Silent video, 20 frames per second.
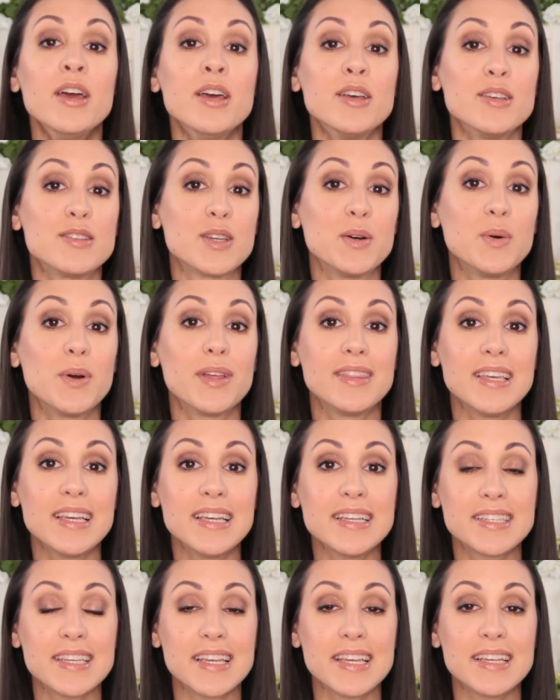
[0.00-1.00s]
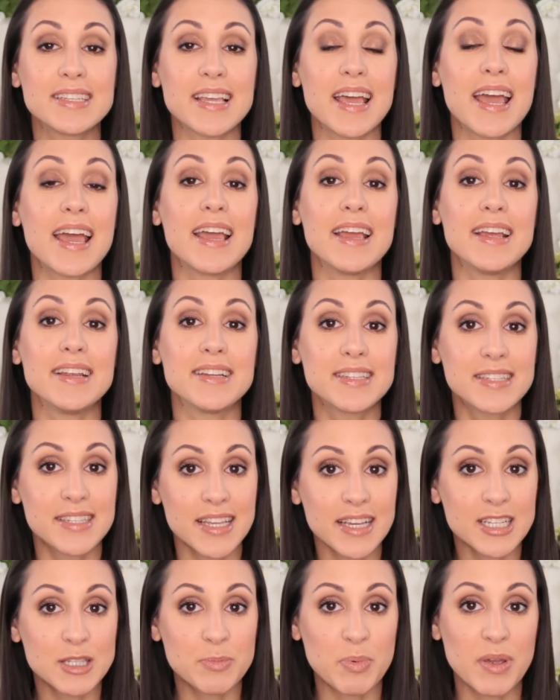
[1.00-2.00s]
So this is a
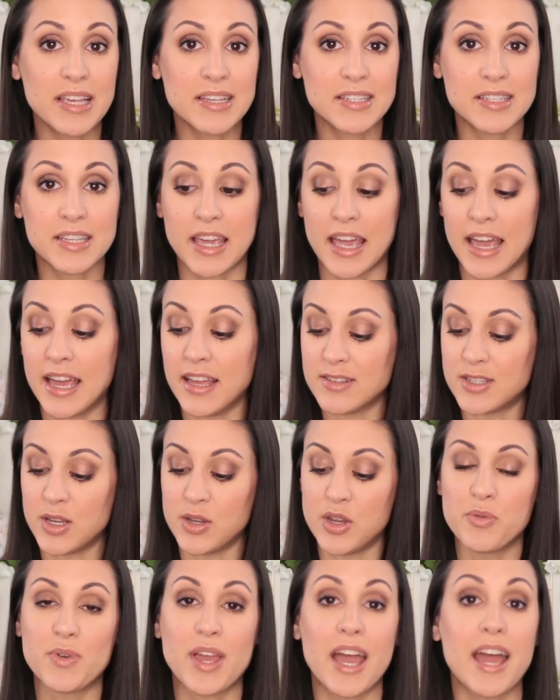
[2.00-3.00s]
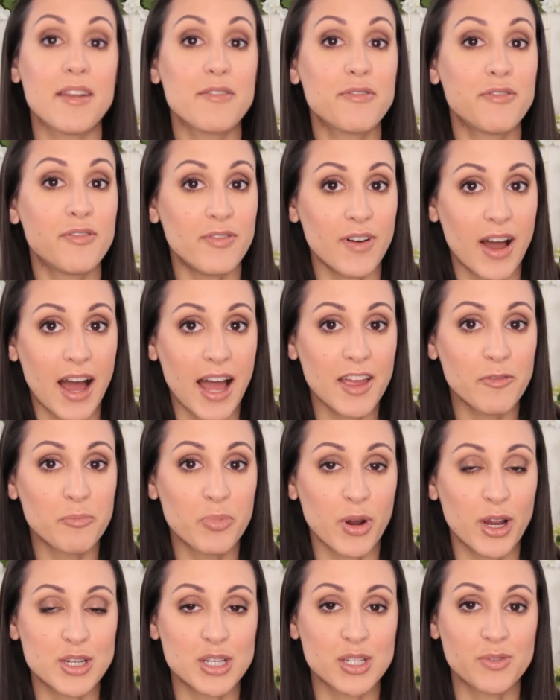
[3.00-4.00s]
6-piece kit, so you get 5
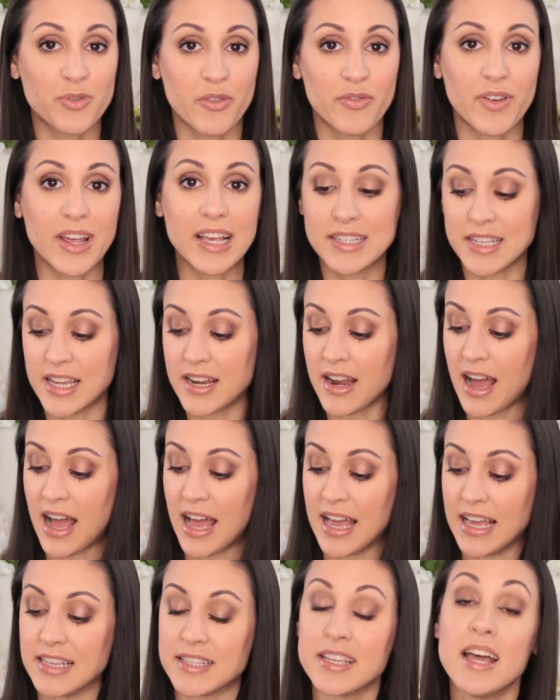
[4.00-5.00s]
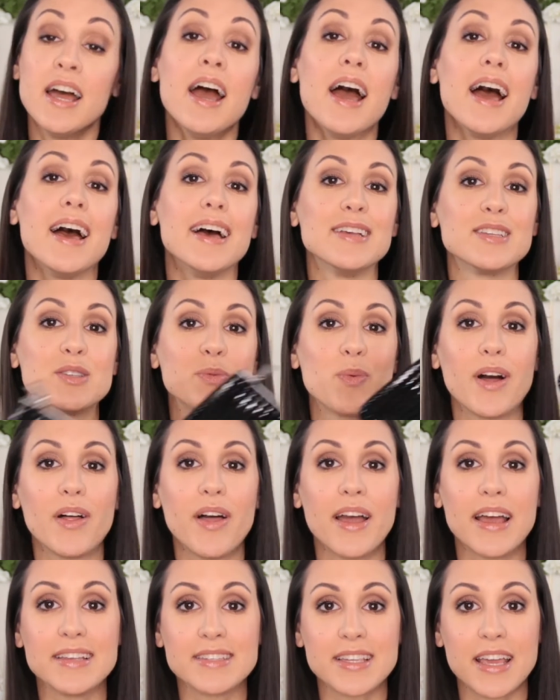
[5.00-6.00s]
brushes for face and eyes, as well
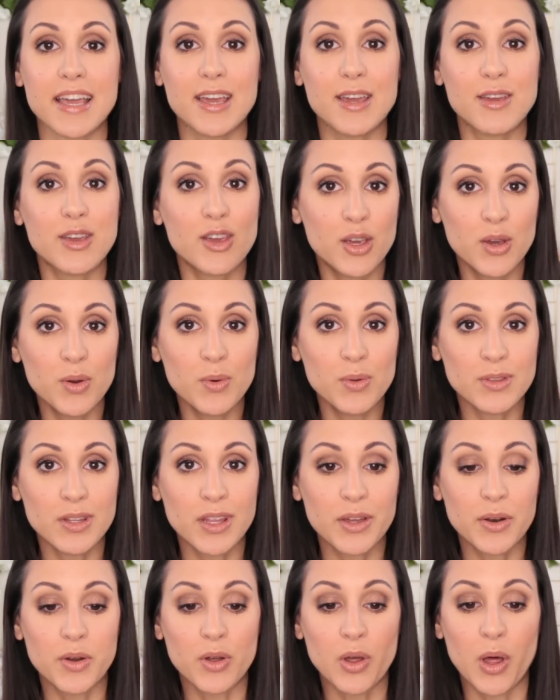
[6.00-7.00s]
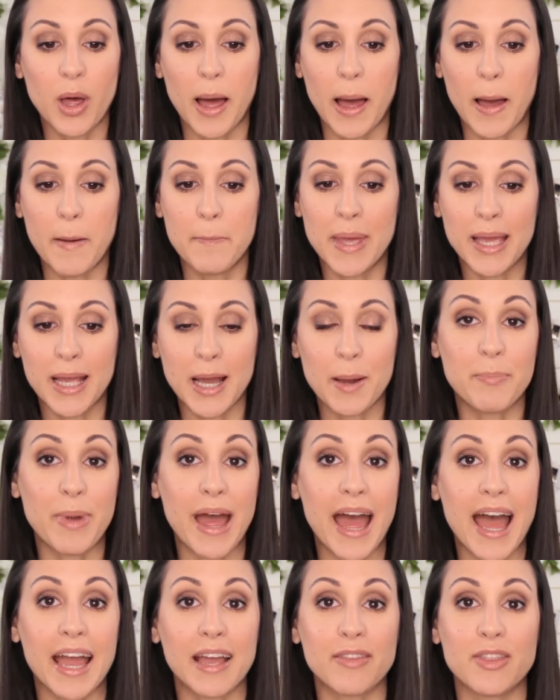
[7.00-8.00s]
as a cute little makeup
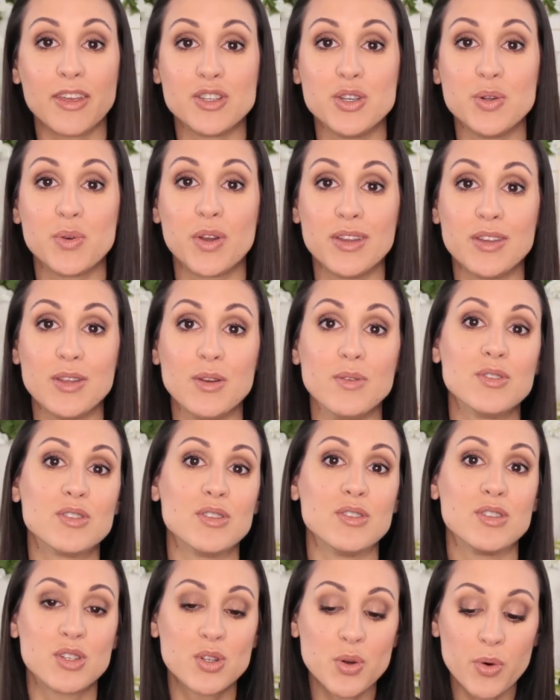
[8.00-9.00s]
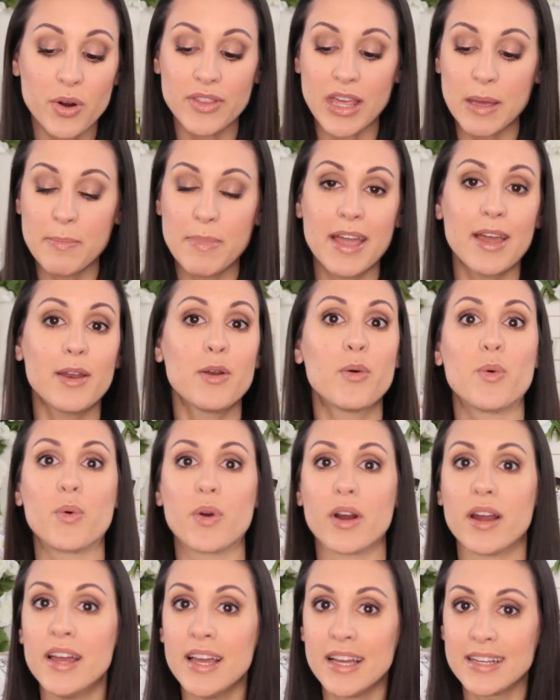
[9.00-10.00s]
bag that you can use to store them in
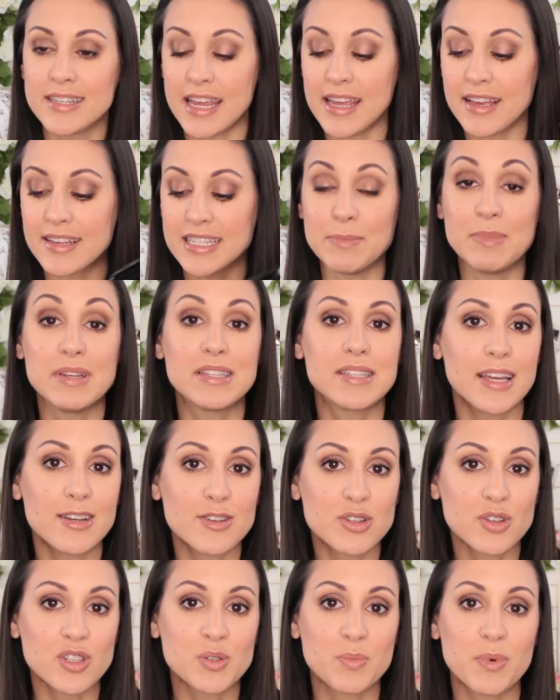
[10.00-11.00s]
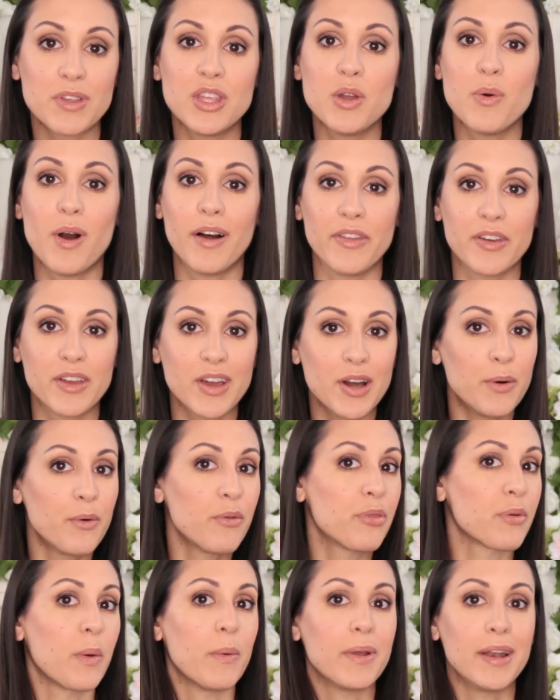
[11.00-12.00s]
or take some essentials with you on the go,
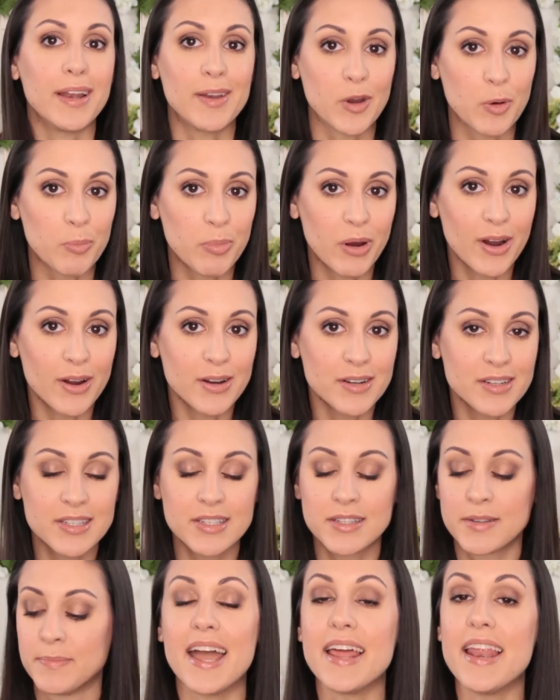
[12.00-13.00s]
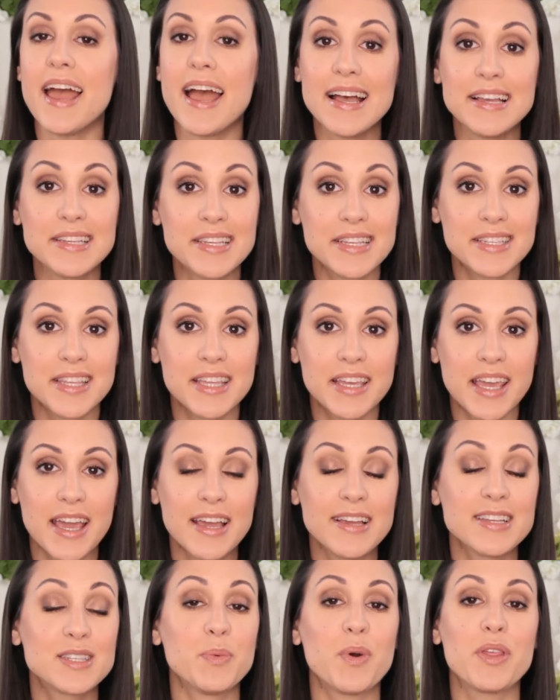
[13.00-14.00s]
throw it in your purse. And as is the
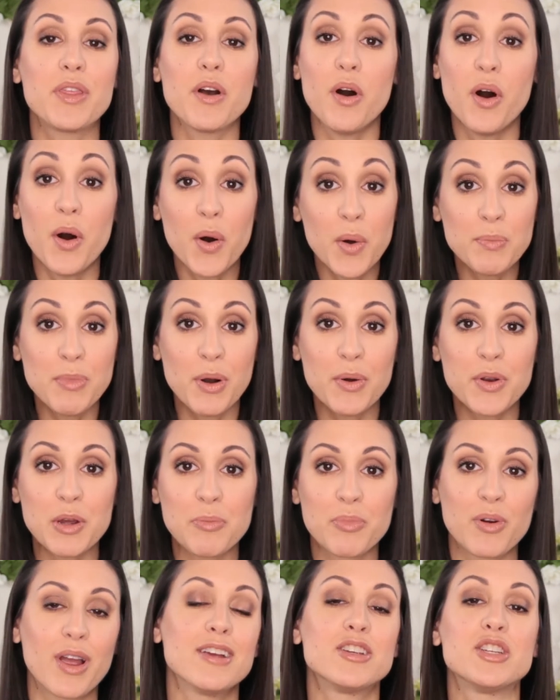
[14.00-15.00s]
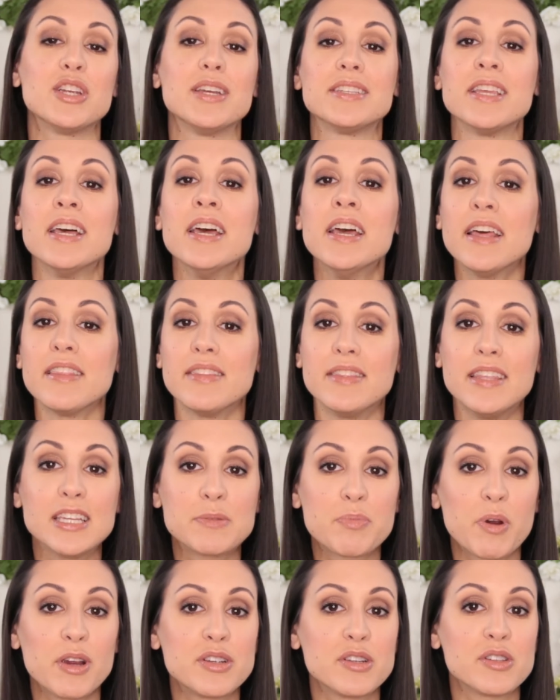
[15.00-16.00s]
case with all MŌDA brushes, these
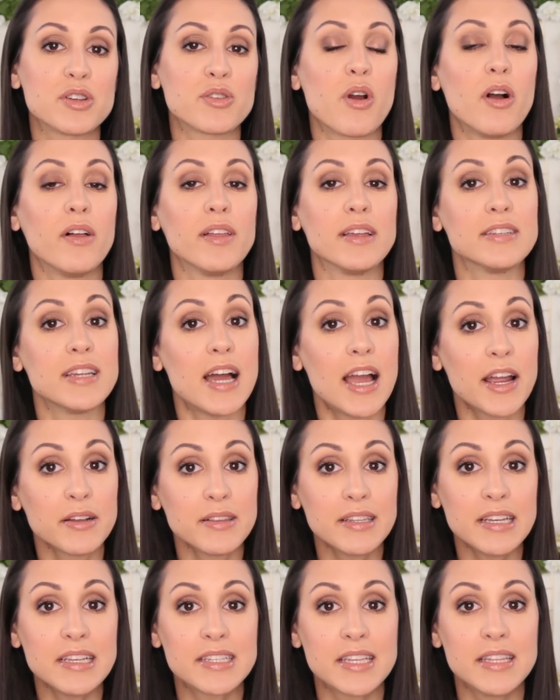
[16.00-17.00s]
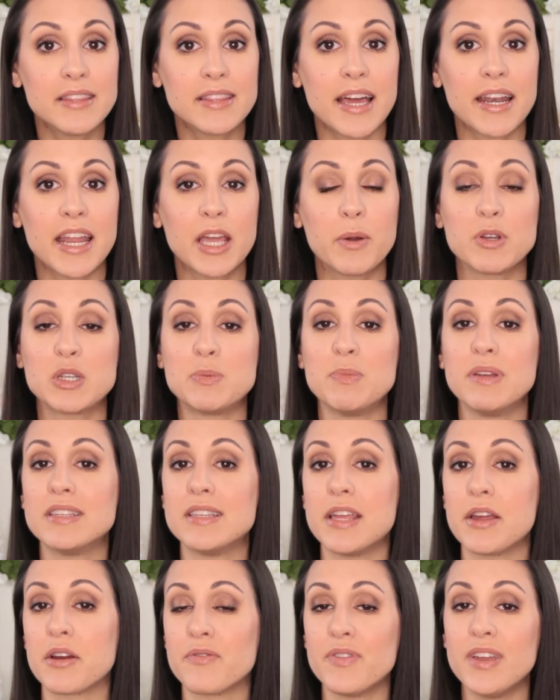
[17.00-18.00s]
brushes are all entirely synthetic, which means
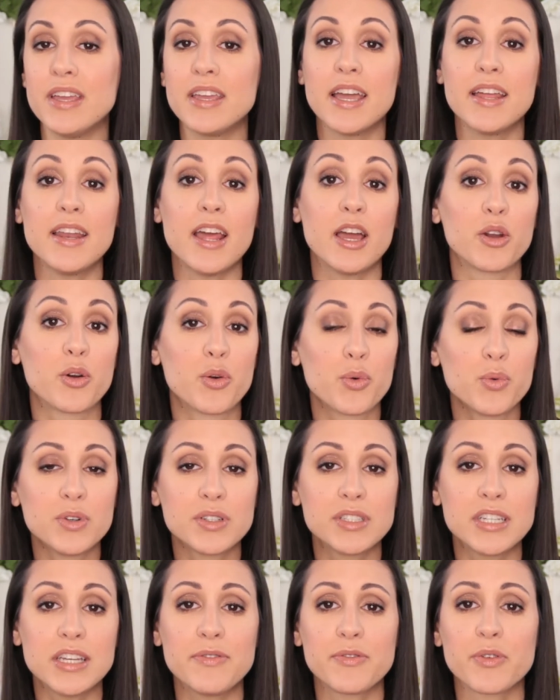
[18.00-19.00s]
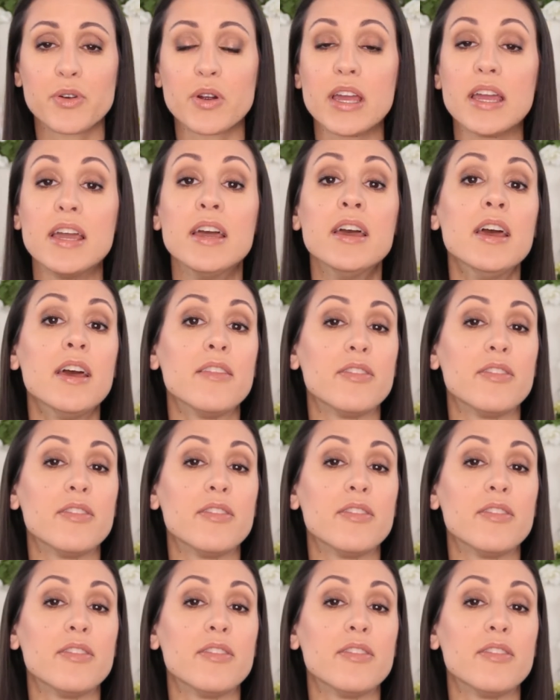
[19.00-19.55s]
they are vegan and cruelty-free.